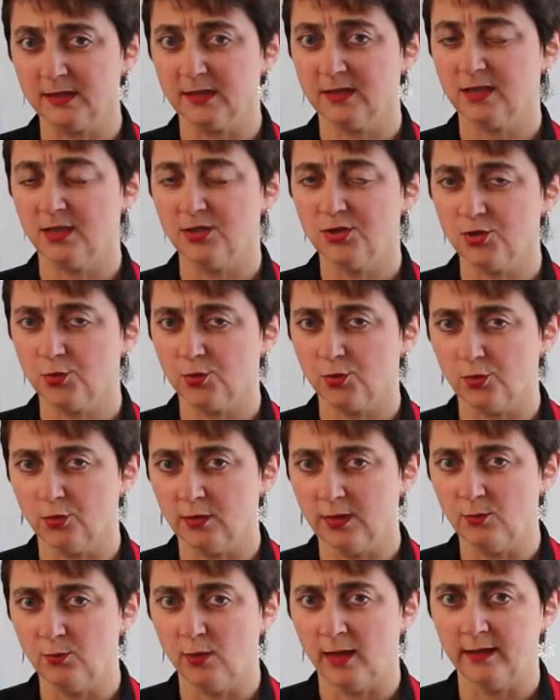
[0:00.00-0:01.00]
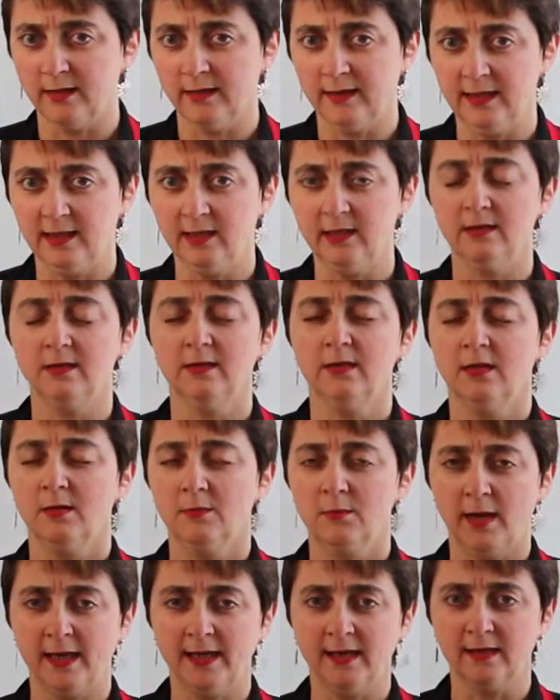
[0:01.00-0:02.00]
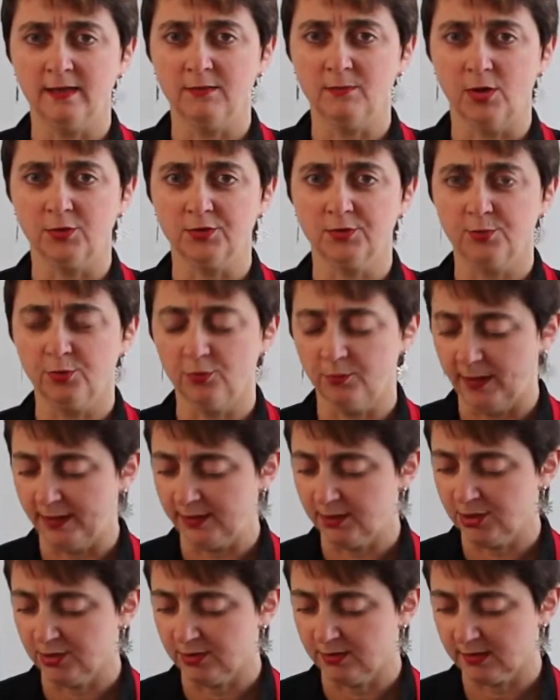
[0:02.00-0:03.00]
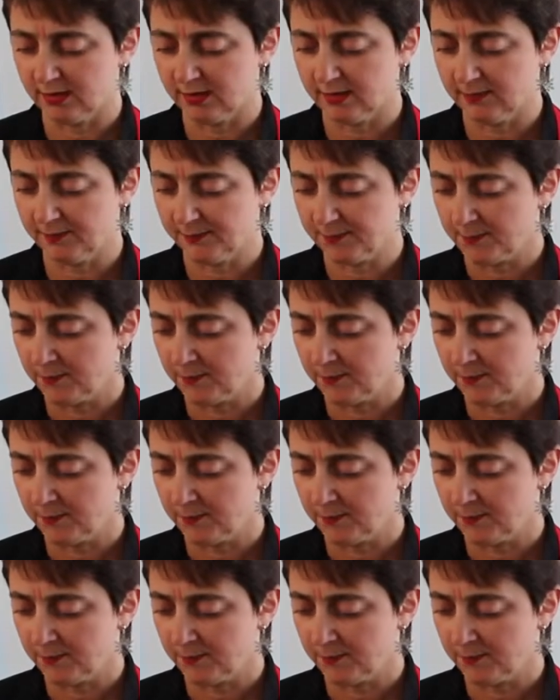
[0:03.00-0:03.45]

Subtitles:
so don't do it all in one hit, make it in multiple batches.